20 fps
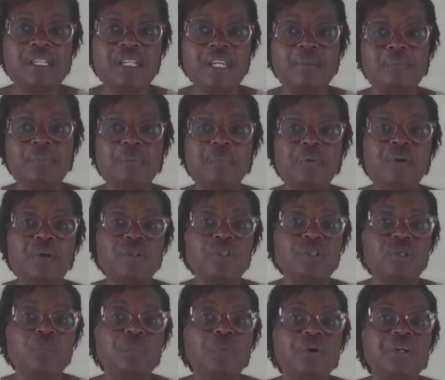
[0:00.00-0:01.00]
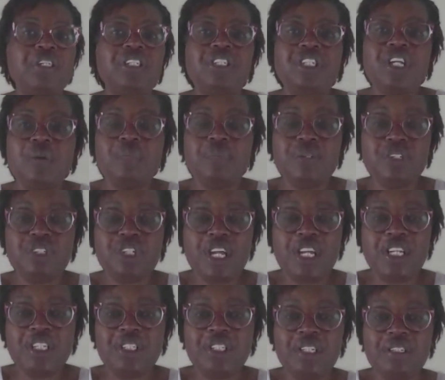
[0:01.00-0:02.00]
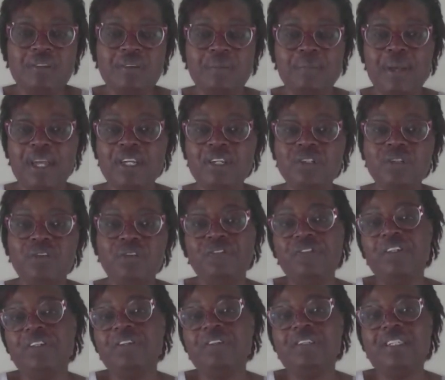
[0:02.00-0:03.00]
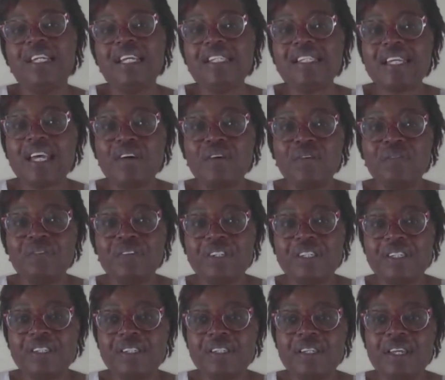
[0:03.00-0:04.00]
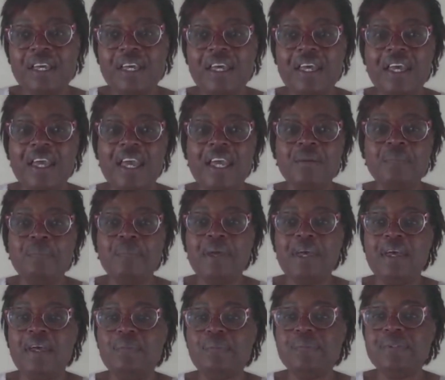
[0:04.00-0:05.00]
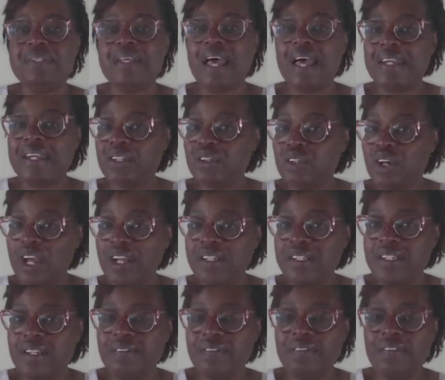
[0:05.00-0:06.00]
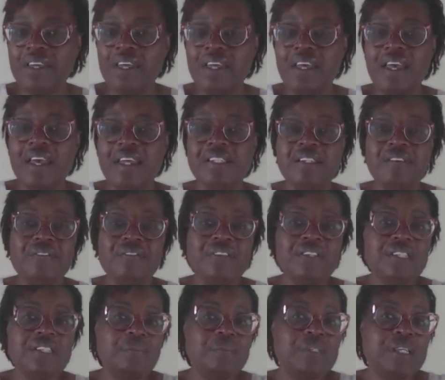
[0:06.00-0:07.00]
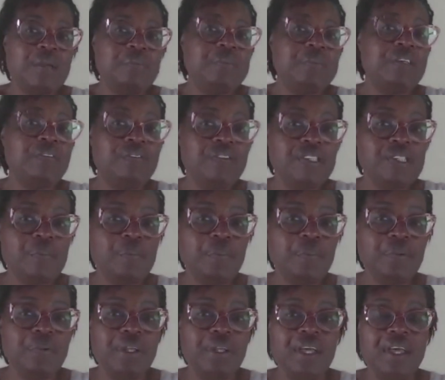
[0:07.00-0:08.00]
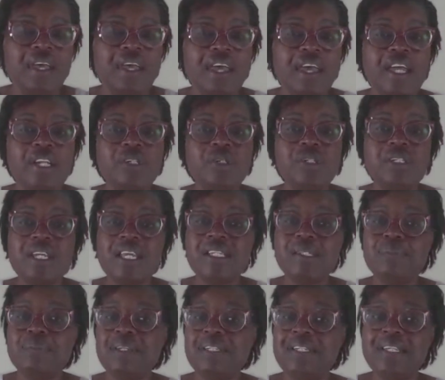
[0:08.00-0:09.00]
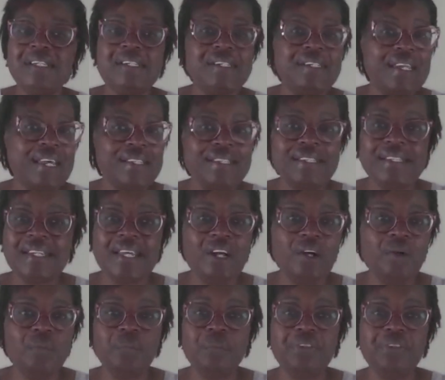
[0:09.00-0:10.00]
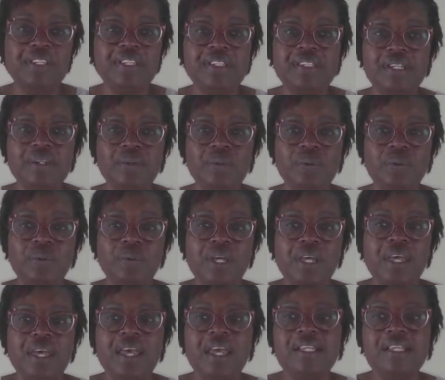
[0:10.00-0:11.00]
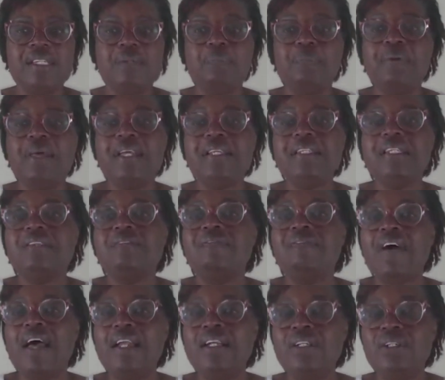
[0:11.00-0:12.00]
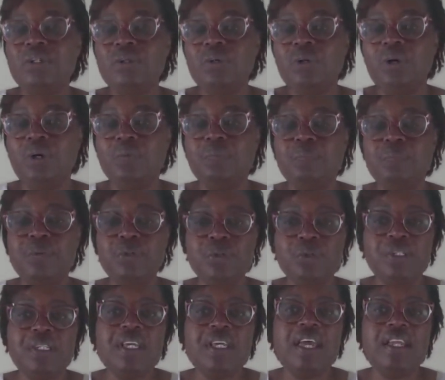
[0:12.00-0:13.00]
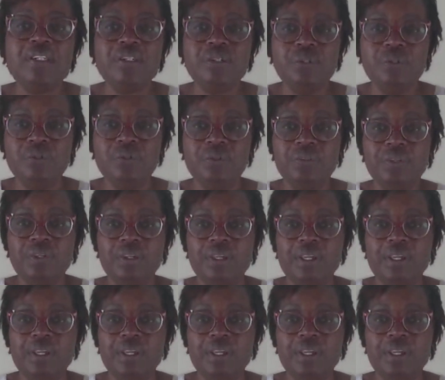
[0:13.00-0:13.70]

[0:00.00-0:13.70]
it can be because your body shape is changing, making you feel less confident and perhaps unattractive, and even sometimes invisible. And today's media doesn't help with this at all, as it places value on beauty and youth.